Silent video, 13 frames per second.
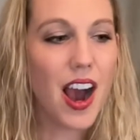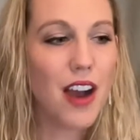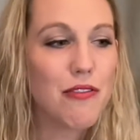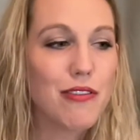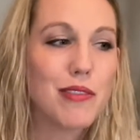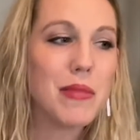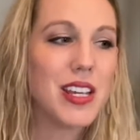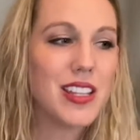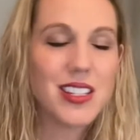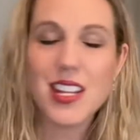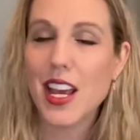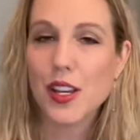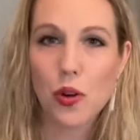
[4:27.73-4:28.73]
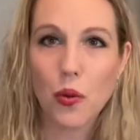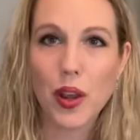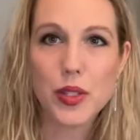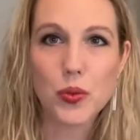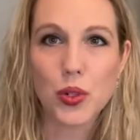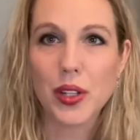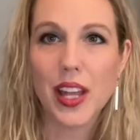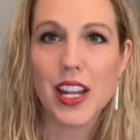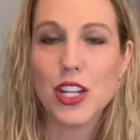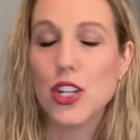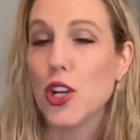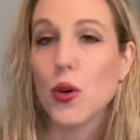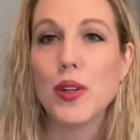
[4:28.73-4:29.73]
For me, the takeaways were that
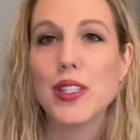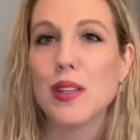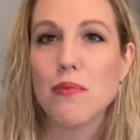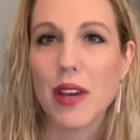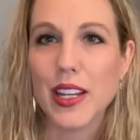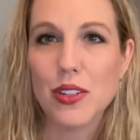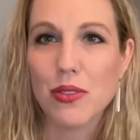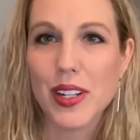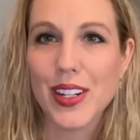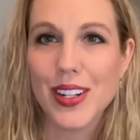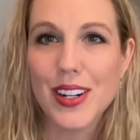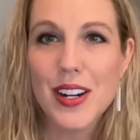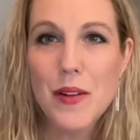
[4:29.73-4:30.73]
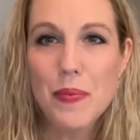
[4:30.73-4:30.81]
no one's a mind reader.